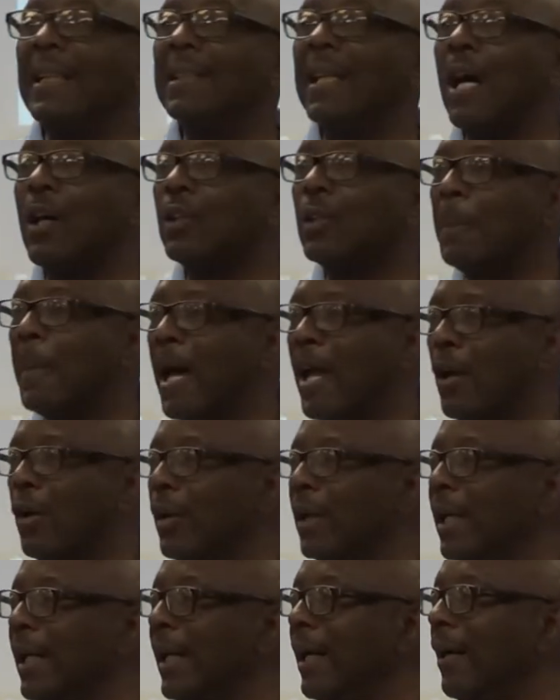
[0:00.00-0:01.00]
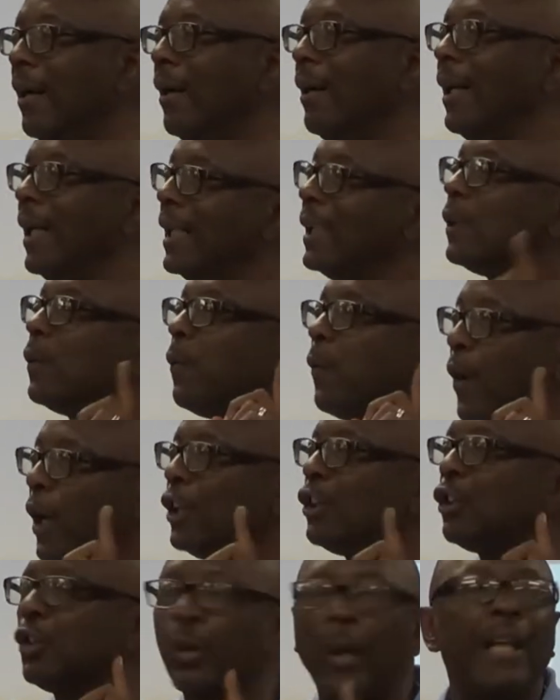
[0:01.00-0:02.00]
talks about on here is
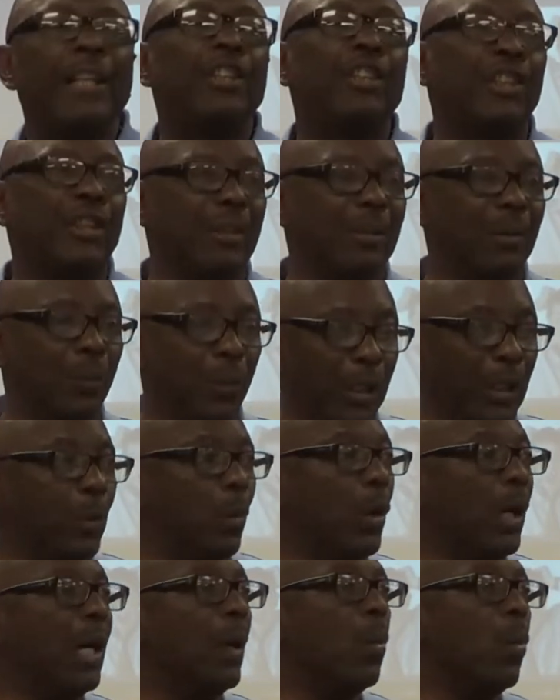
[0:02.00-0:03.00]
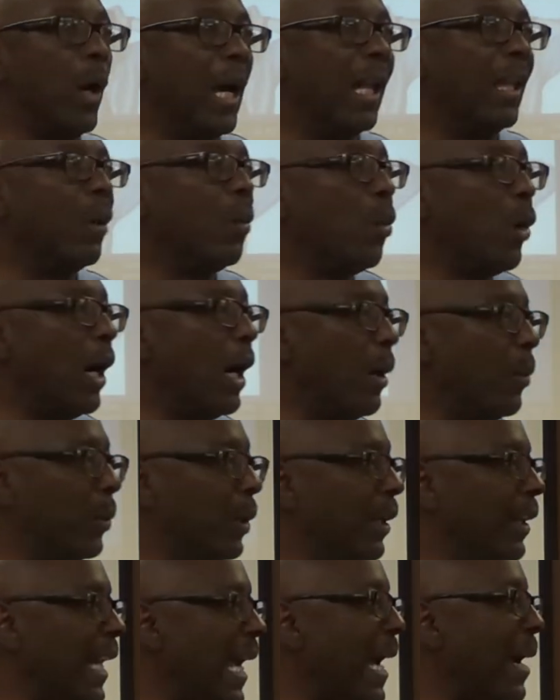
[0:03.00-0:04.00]
frustration. We're well
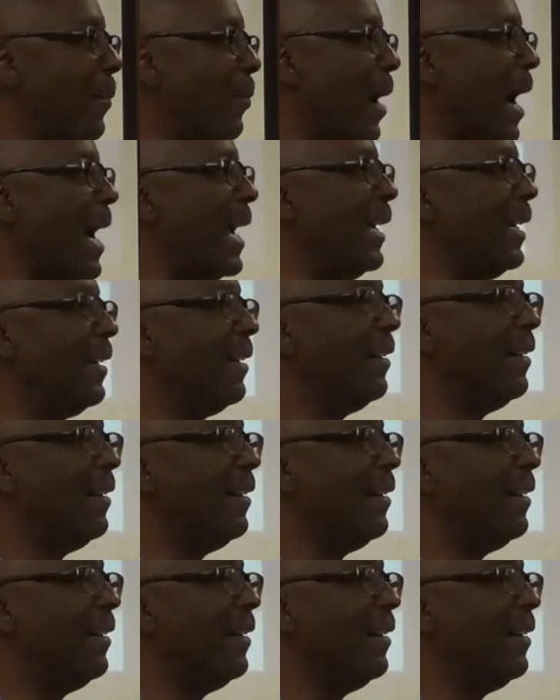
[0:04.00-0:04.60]
aware of that, right?